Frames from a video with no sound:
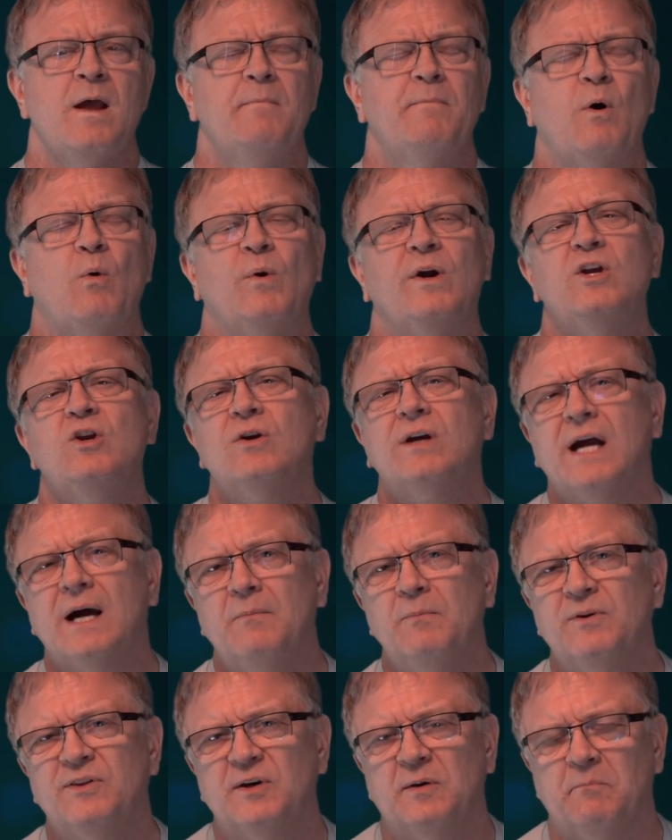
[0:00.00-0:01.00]
But when you
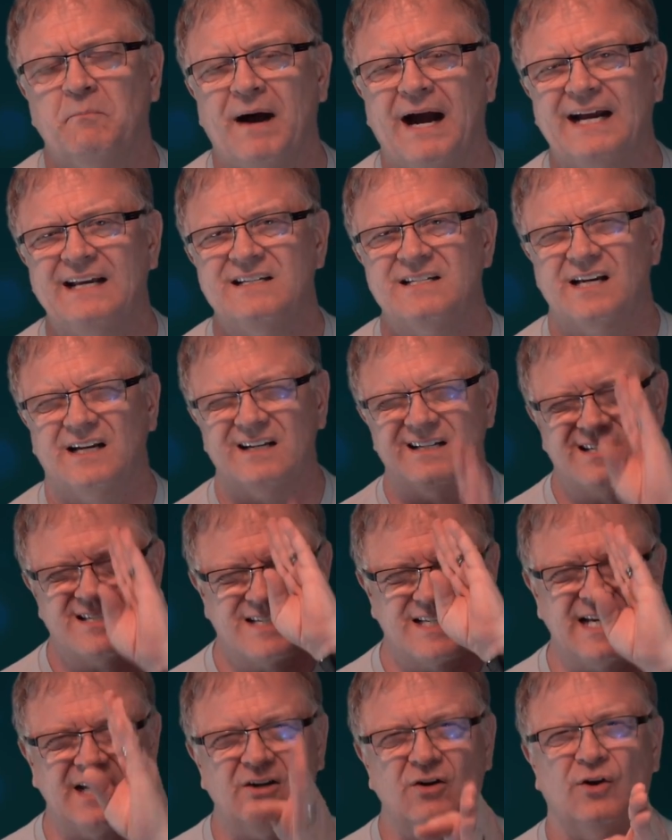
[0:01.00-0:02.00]
come with a mindset, a
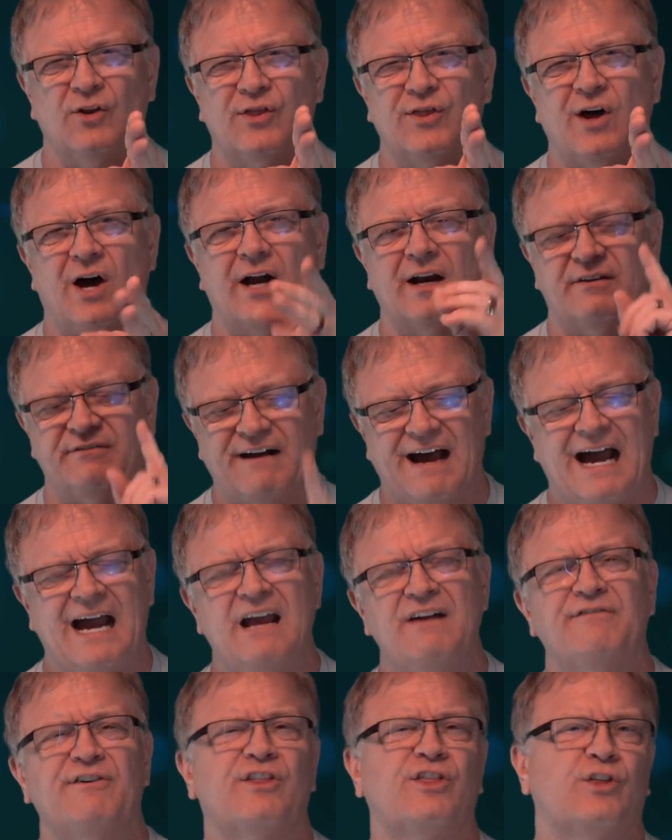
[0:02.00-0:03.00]
single thought of, I
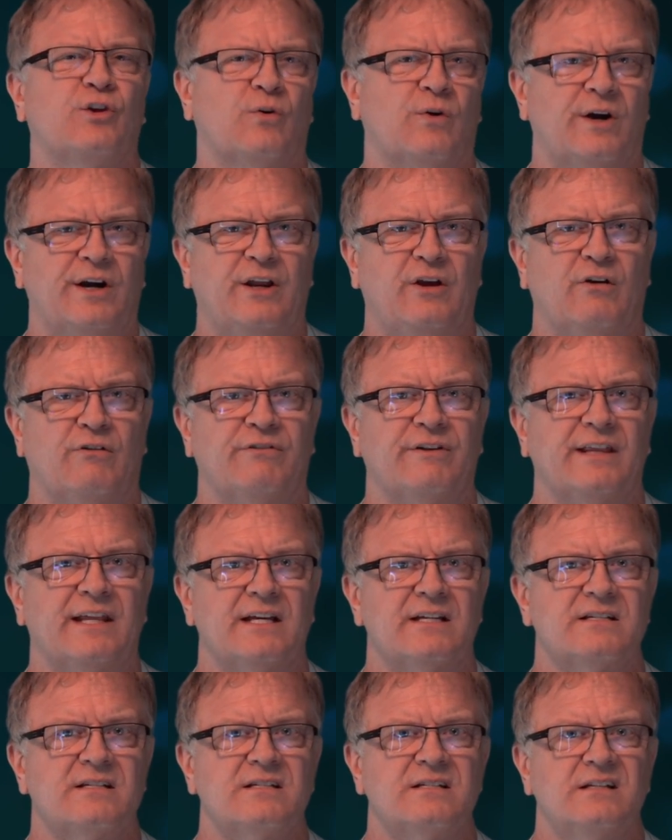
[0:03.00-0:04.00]
have authority over
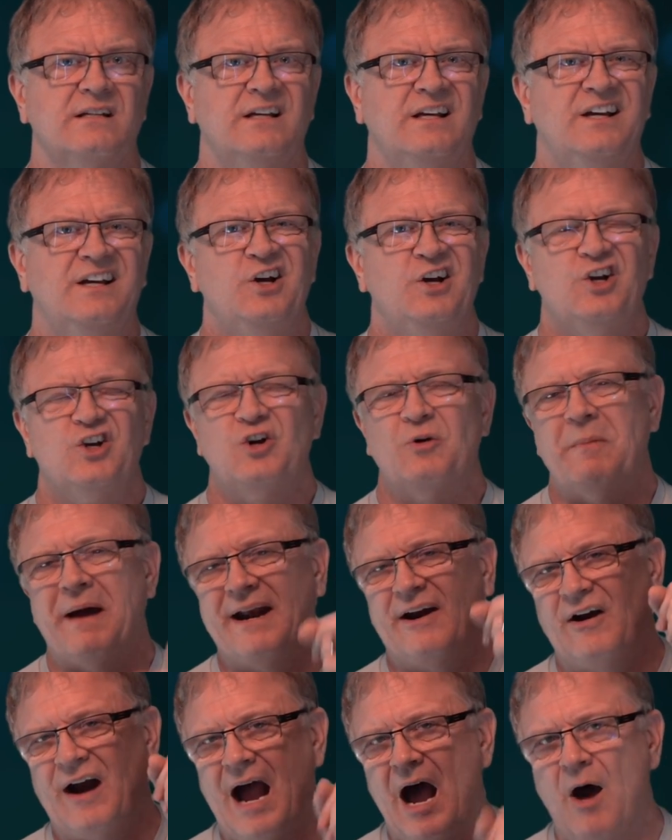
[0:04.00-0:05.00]
this, no
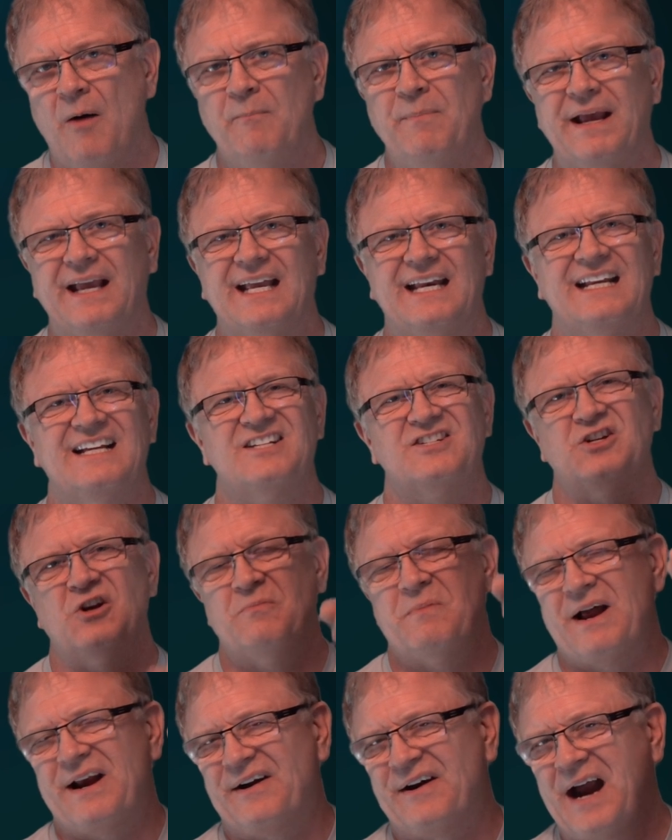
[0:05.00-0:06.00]
matter how big it is, no
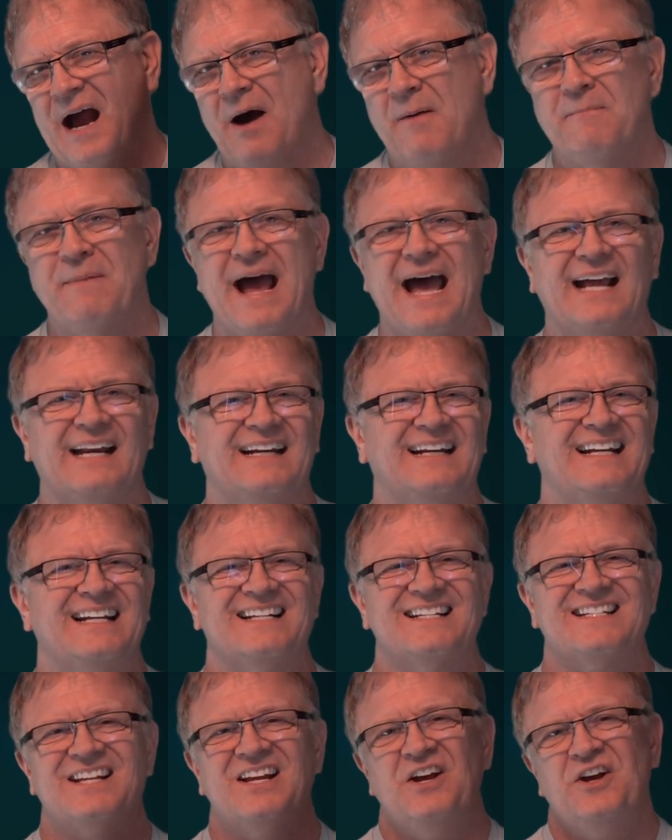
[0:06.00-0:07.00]
matter how bad it
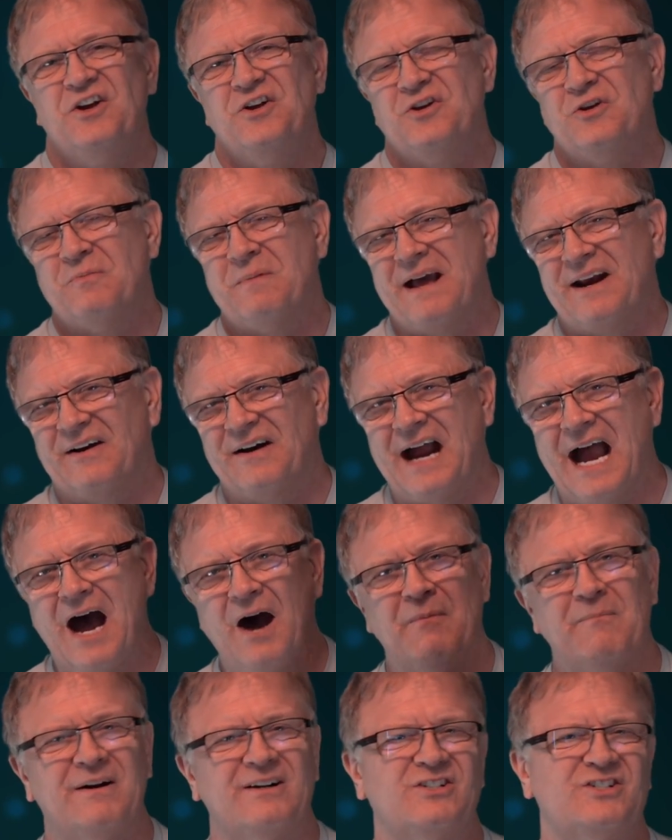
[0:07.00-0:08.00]
is, no matter
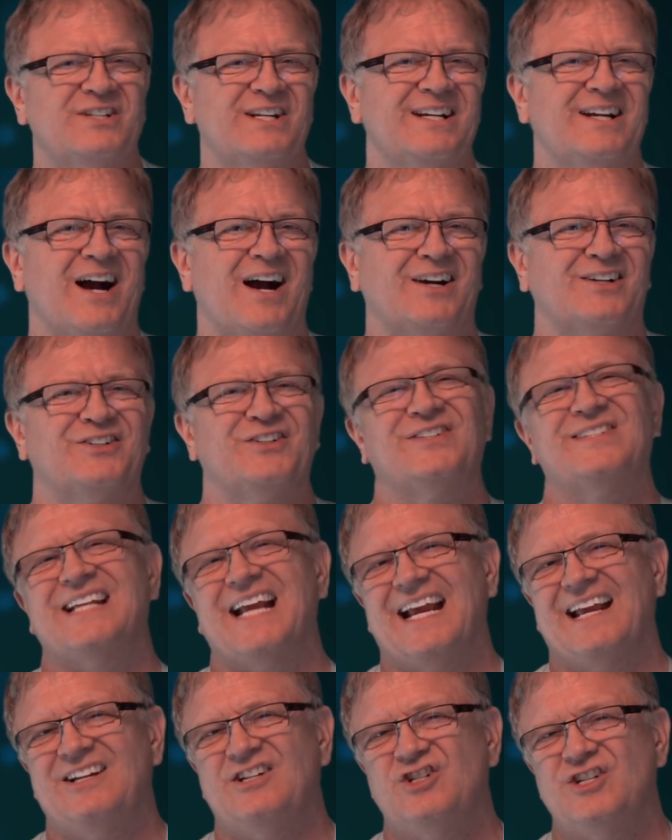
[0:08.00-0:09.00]
how much the doctors
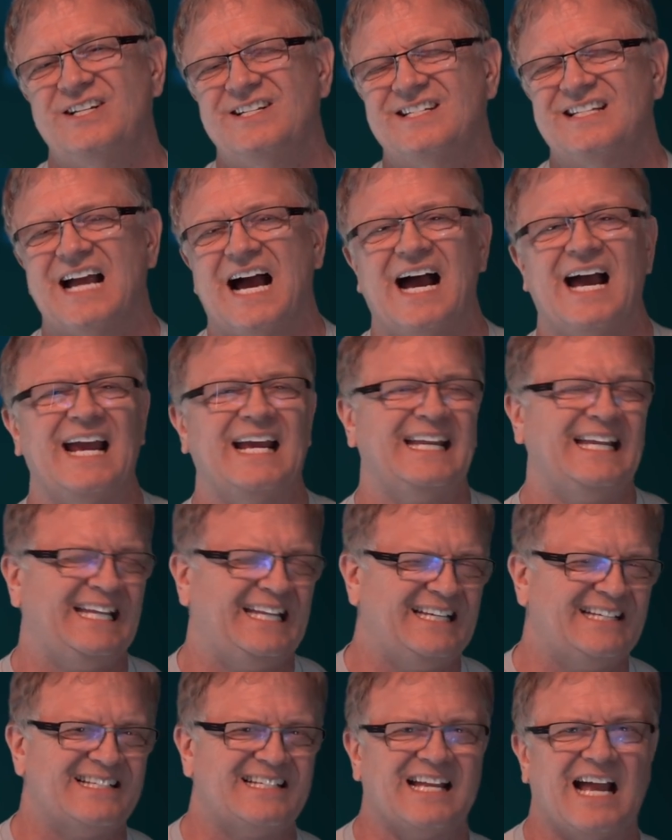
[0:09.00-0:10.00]
say she's dying,
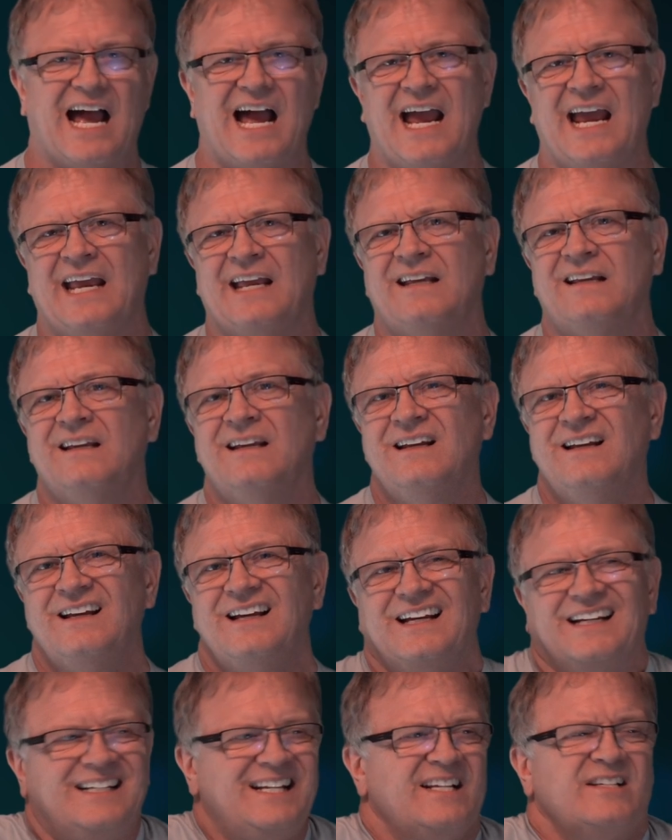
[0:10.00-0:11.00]
he's dying,
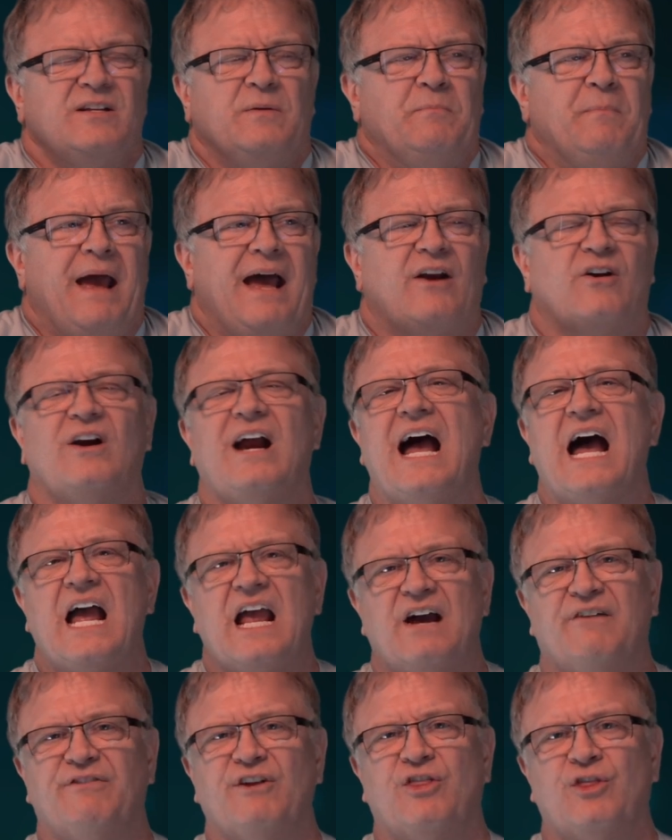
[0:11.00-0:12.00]
doesn't matter. I
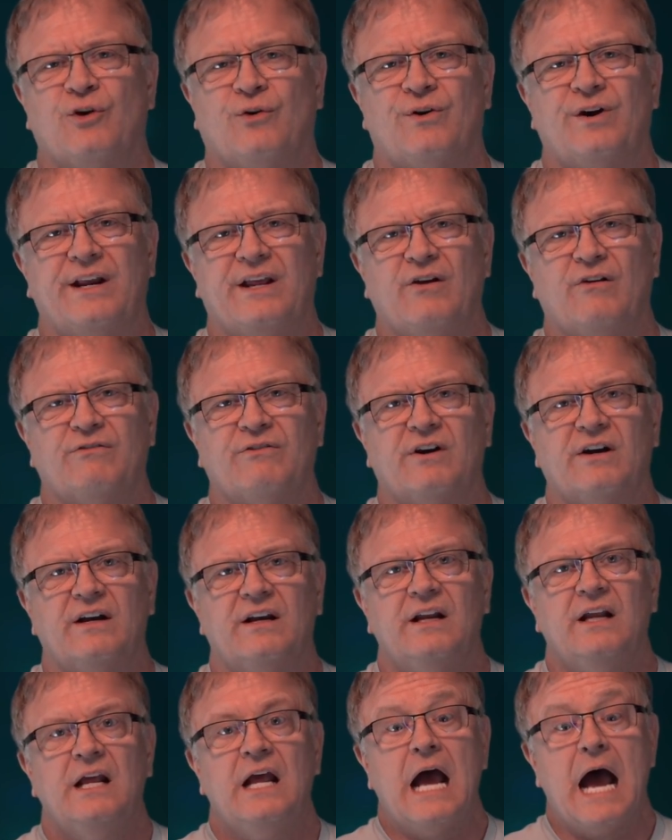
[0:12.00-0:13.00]
have authority over it.
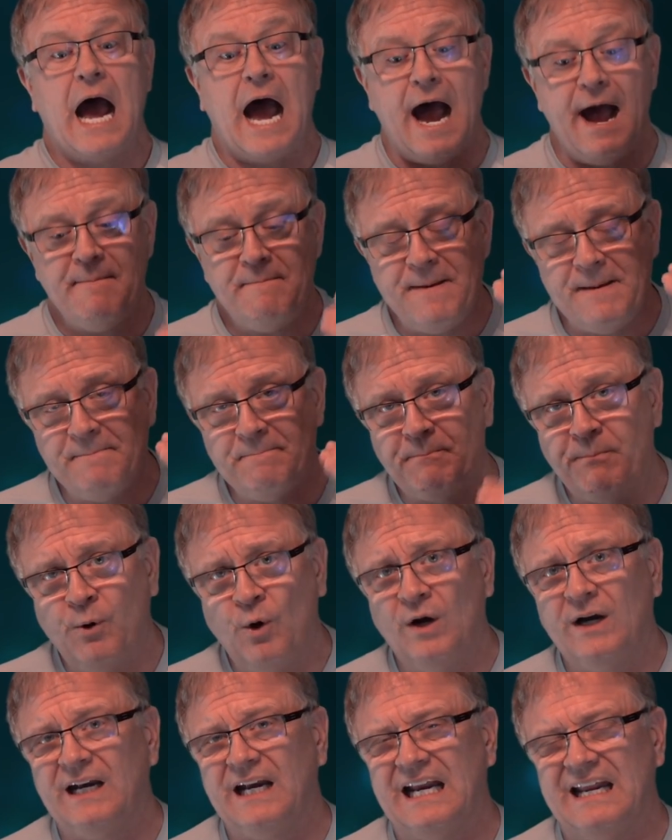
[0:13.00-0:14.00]
I've been
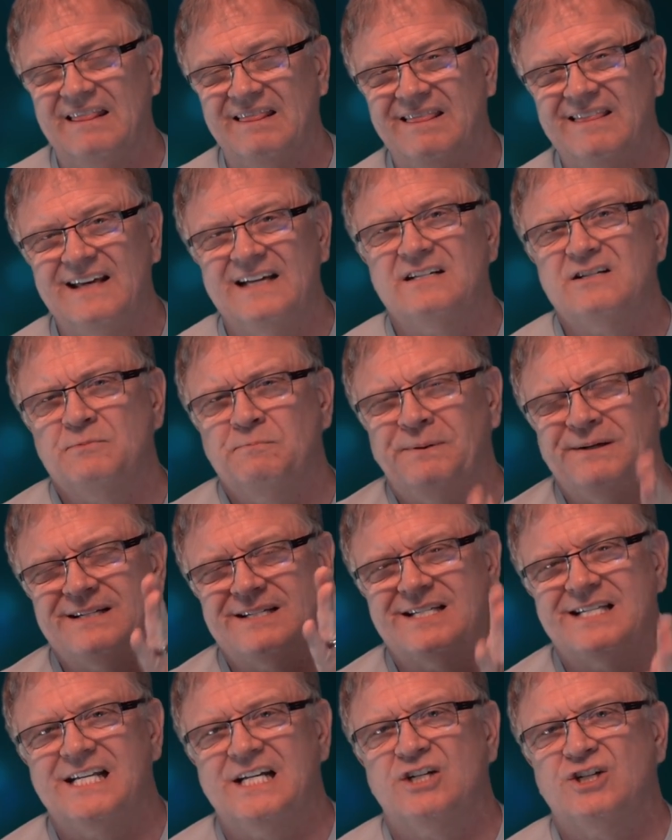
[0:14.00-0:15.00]
put in this
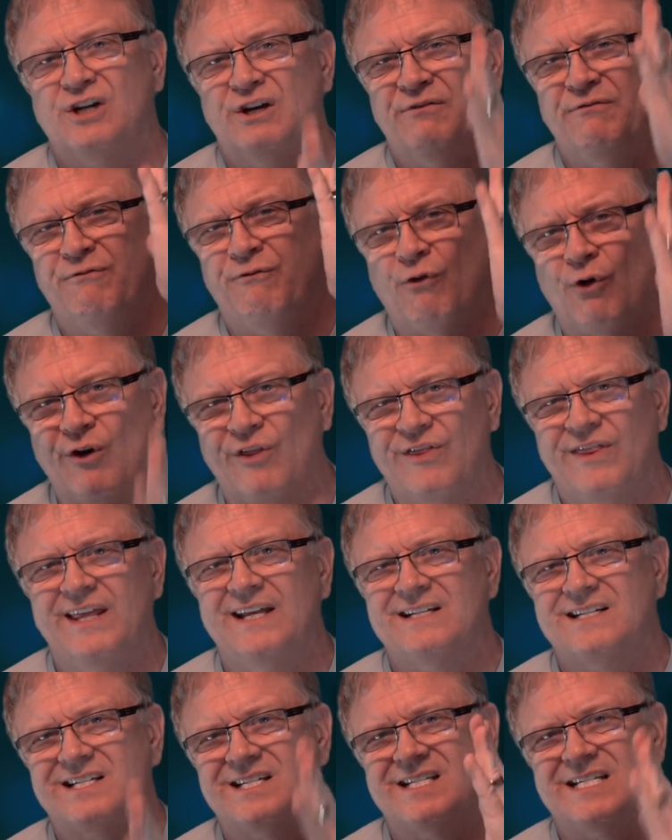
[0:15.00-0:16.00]
position for
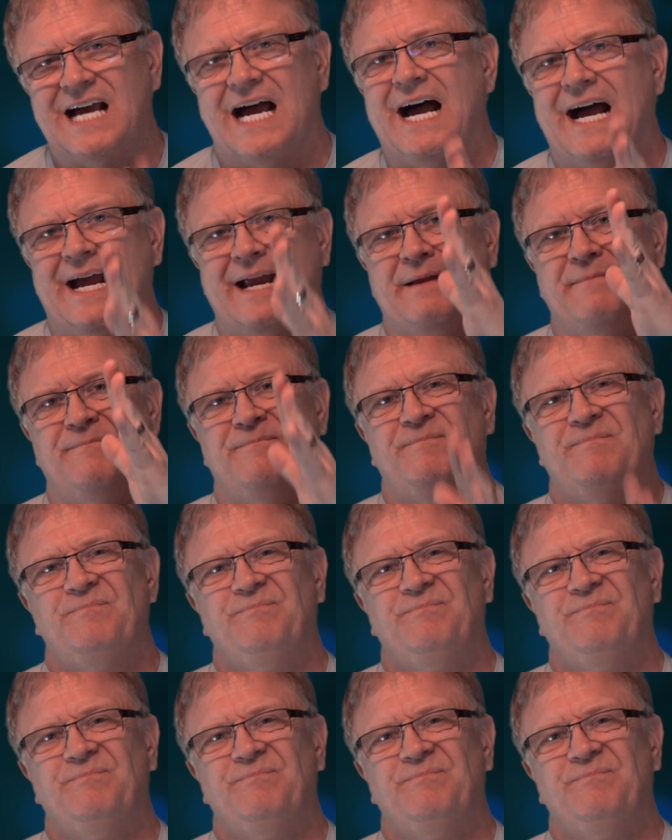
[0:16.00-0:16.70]
this time.